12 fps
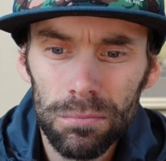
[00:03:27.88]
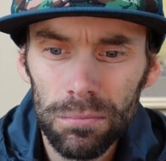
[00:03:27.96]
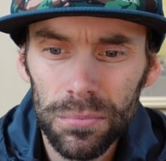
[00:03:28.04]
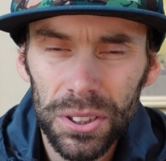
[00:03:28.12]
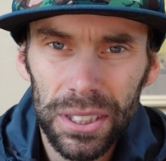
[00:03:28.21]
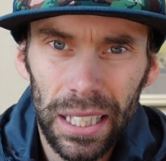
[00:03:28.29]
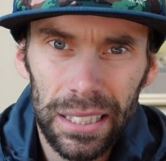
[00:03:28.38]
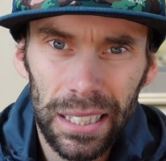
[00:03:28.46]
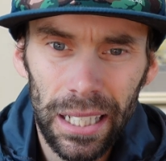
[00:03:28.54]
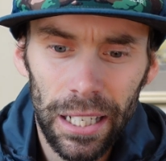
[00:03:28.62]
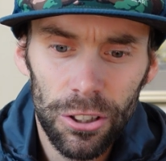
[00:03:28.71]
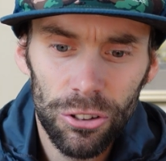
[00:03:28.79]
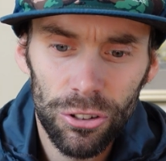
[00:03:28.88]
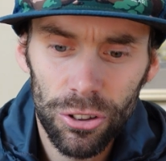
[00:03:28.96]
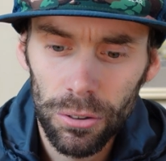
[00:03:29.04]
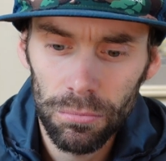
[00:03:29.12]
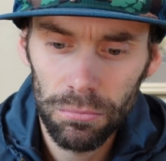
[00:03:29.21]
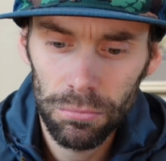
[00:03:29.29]
steady-ish
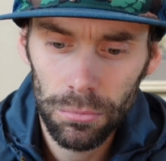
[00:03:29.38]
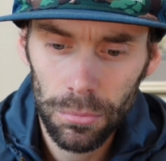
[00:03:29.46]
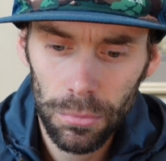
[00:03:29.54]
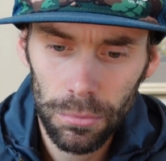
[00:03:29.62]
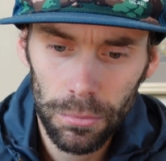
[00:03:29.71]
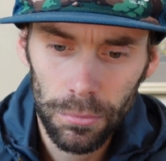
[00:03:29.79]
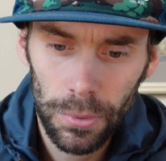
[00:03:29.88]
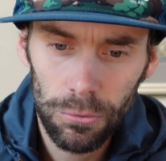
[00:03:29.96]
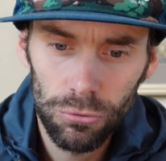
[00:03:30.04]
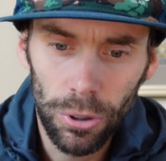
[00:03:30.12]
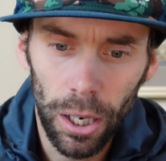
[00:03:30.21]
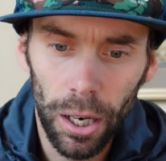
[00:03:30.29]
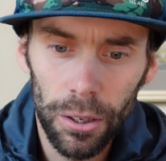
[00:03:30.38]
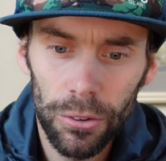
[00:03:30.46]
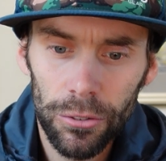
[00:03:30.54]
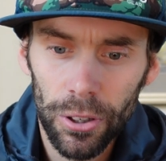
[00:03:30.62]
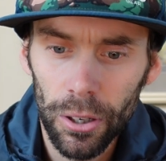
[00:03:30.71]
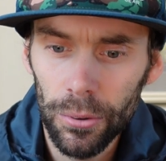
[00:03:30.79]

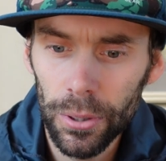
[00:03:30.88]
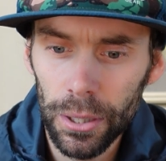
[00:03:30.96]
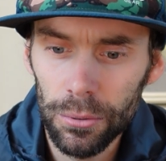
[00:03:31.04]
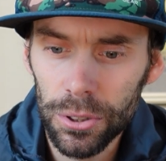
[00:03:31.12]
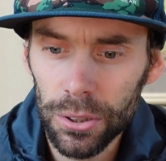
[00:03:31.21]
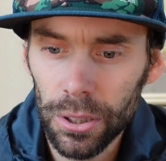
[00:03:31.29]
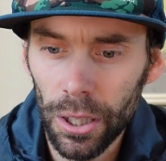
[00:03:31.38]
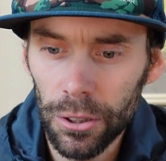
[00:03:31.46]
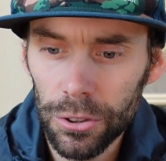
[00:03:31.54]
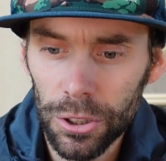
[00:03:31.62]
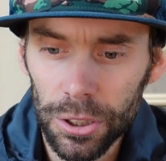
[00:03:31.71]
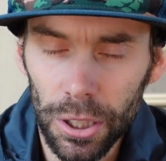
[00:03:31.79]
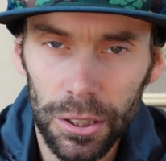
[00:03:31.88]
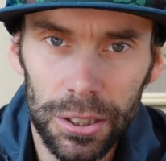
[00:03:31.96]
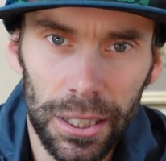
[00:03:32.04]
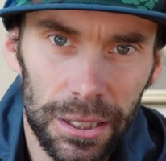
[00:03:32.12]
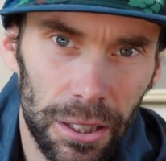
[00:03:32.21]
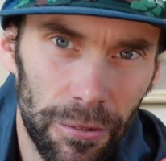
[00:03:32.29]
run, so it was just under
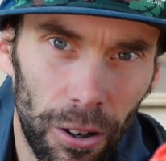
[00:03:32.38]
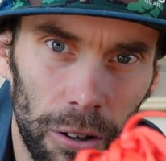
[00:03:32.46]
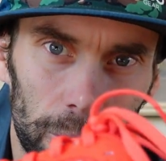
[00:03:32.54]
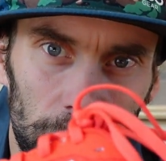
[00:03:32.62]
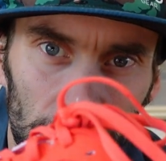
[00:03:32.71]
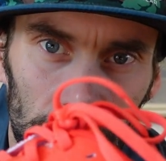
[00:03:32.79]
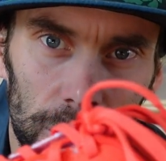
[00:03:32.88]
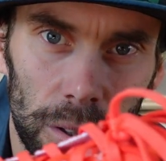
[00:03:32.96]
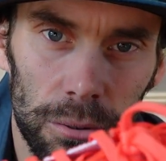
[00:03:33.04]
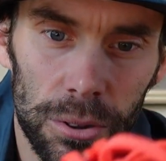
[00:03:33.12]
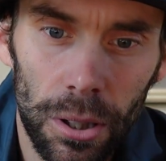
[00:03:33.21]
65 minutes. So it was